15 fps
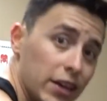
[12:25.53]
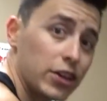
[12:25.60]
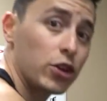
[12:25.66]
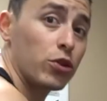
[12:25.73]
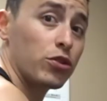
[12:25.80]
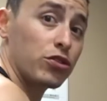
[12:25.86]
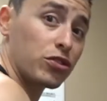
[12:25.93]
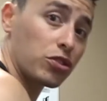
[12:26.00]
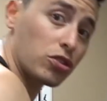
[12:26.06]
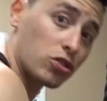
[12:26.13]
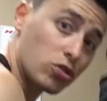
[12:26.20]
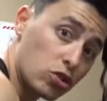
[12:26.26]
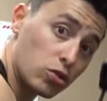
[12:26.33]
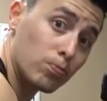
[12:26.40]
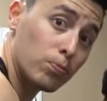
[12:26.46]
you're
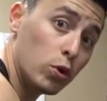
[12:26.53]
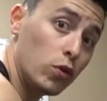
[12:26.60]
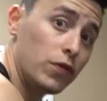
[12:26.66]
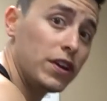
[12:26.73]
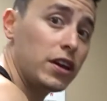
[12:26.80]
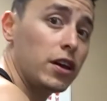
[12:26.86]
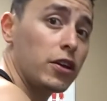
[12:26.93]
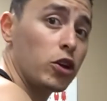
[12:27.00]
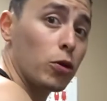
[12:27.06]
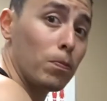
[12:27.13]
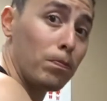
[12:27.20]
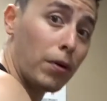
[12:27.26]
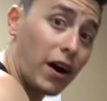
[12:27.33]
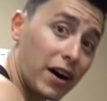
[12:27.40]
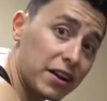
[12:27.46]
moving your
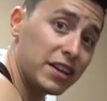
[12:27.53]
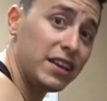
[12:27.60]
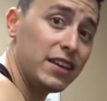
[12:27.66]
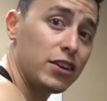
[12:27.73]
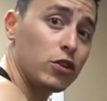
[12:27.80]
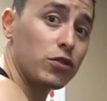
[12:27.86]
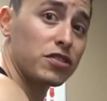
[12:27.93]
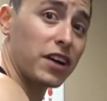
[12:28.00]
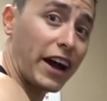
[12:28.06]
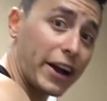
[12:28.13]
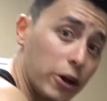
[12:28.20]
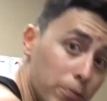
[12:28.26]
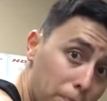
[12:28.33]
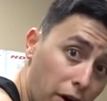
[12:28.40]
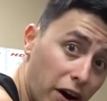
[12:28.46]
body, your
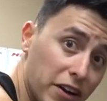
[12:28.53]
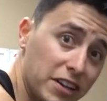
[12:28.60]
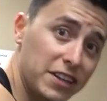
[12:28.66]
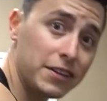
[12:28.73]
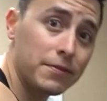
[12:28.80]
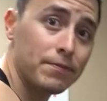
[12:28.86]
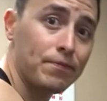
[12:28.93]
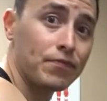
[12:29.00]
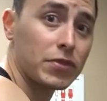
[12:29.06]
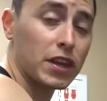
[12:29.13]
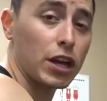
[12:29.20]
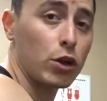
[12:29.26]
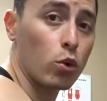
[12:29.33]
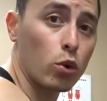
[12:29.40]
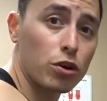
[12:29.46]
entire body,
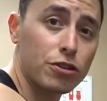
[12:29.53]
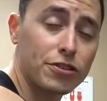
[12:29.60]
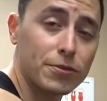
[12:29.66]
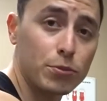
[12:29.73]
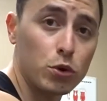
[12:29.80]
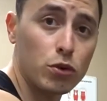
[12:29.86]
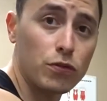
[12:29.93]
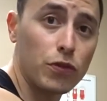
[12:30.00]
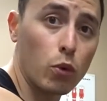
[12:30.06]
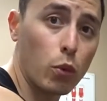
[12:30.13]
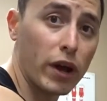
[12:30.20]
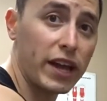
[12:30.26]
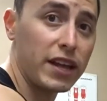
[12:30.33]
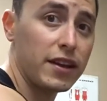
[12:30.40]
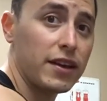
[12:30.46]
in order to move the
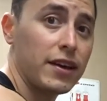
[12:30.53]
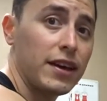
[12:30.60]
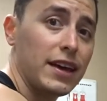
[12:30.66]
weight.